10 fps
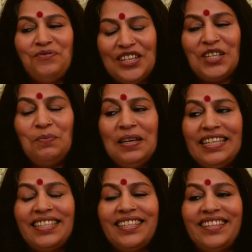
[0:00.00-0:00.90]
Which
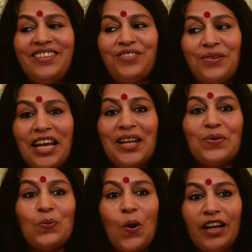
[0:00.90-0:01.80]
means he didn't really
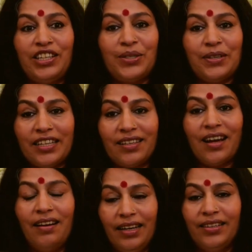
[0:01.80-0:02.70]
want to
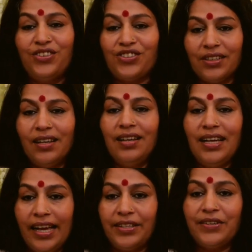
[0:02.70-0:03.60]
encourage
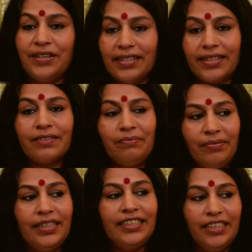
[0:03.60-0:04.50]
hedonism.
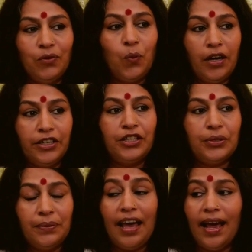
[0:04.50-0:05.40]
He didn't want to
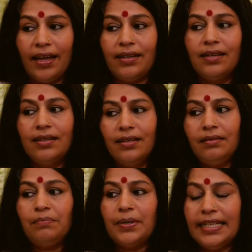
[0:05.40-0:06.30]
do that.
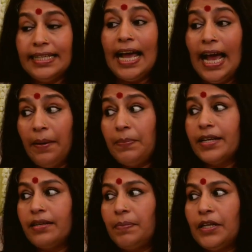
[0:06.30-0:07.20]
But it
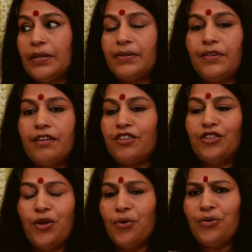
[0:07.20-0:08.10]
happened because there is
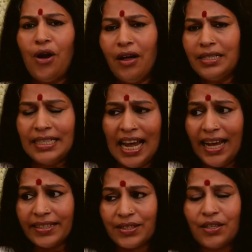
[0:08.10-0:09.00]
no
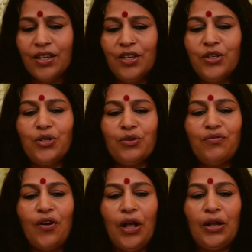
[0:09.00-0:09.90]
context to
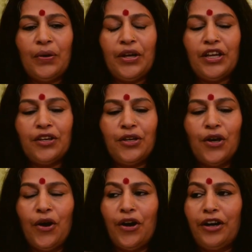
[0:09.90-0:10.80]
following
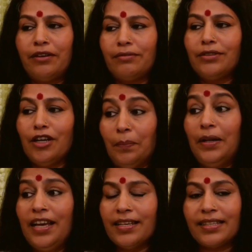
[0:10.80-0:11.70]
your
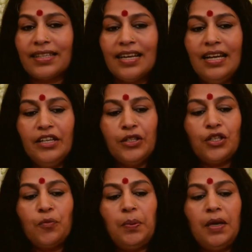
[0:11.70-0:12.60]
bliss.
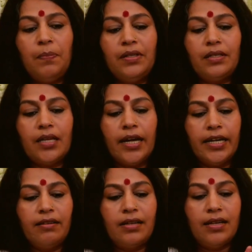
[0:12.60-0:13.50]
So people
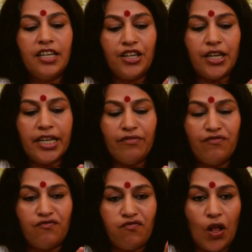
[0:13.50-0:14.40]
started literally
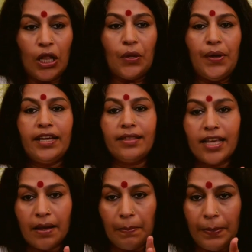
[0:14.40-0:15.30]
following
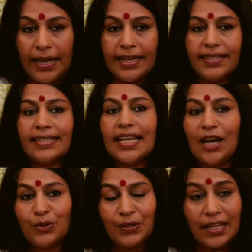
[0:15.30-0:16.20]
their bliss
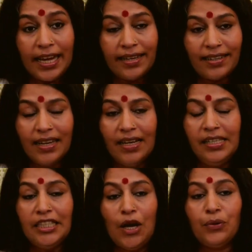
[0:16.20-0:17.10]
outside.
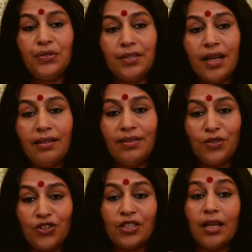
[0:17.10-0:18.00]
Now, Sat,
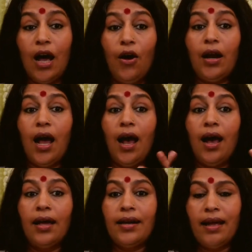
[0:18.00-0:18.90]
Chit, or
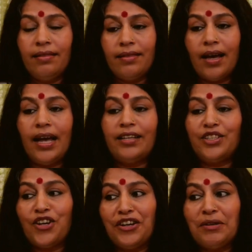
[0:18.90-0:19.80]
Ananda, I'll
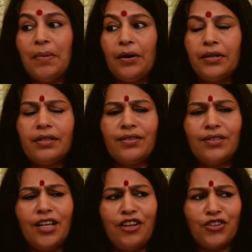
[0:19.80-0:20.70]
talk about it, is
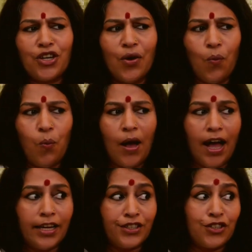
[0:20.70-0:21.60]
such a
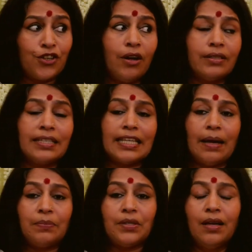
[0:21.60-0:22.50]
vast
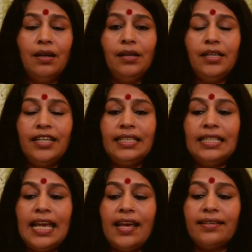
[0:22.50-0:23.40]
concept. It
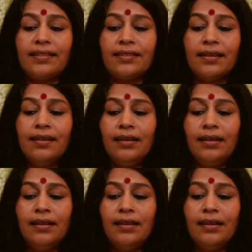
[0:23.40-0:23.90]
takes,